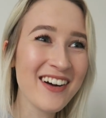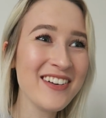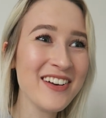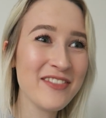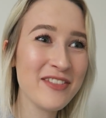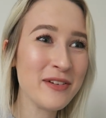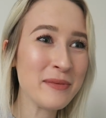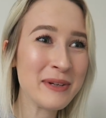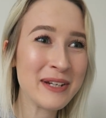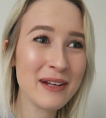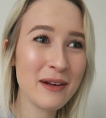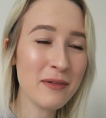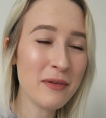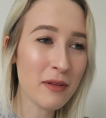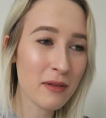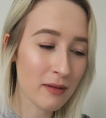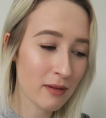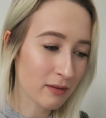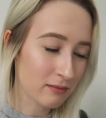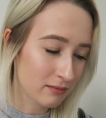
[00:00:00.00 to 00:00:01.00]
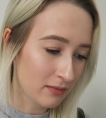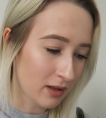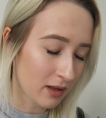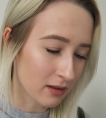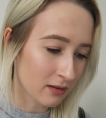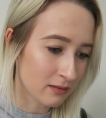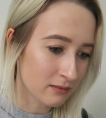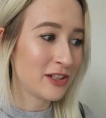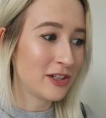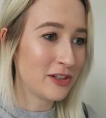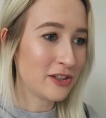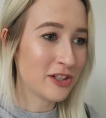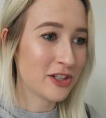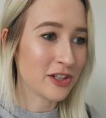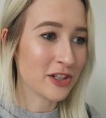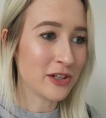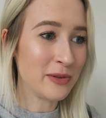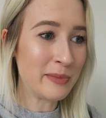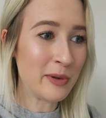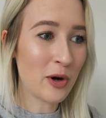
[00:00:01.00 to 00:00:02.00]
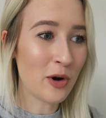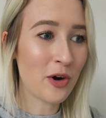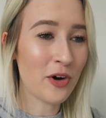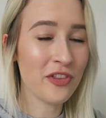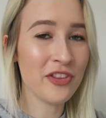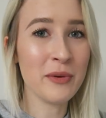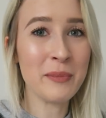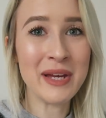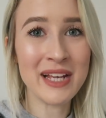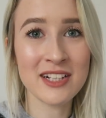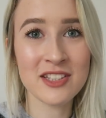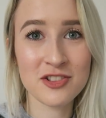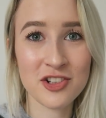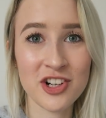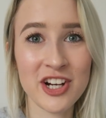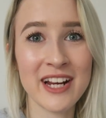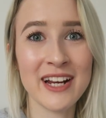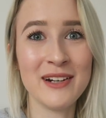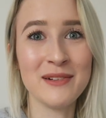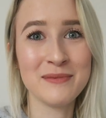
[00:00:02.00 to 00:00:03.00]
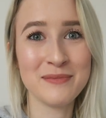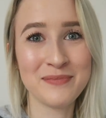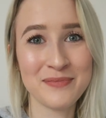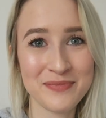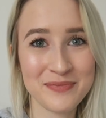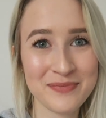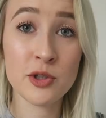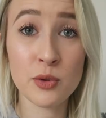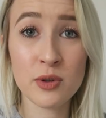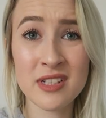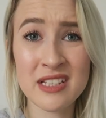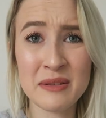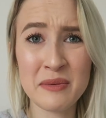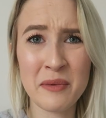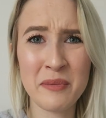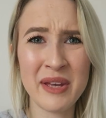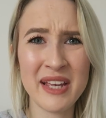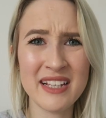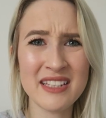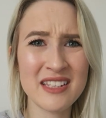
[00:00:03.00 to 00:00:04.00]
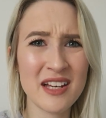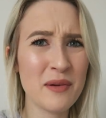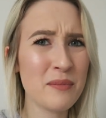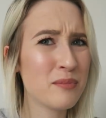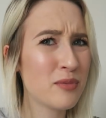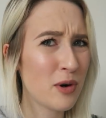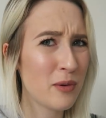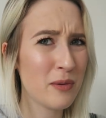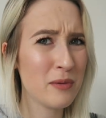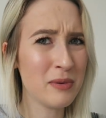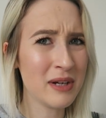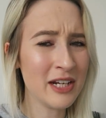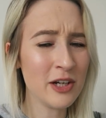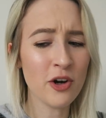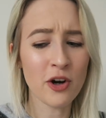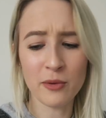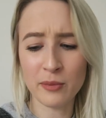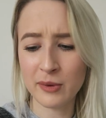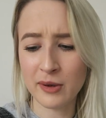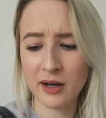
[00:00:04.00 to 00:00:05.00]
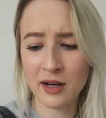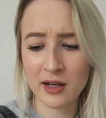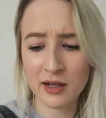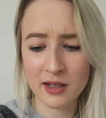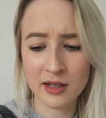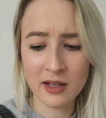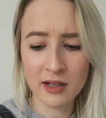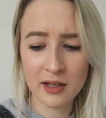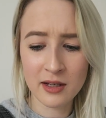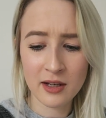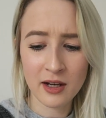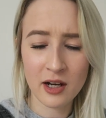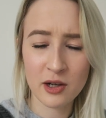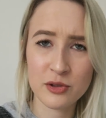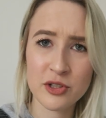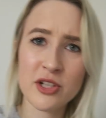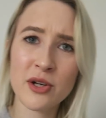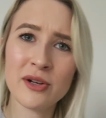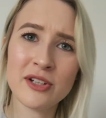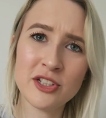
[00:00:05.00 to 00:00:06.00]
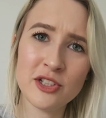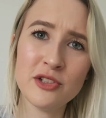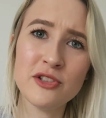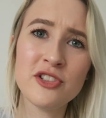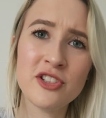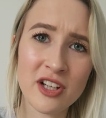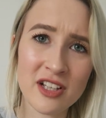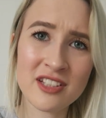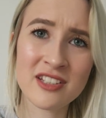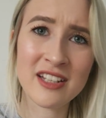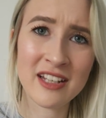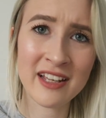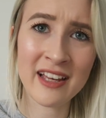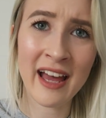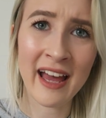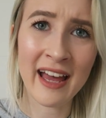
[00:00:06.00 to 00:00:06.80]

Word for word: I've never been... YouTube on the big screen. Do you want to see my pizza? Probably not, but I'll show it to you just in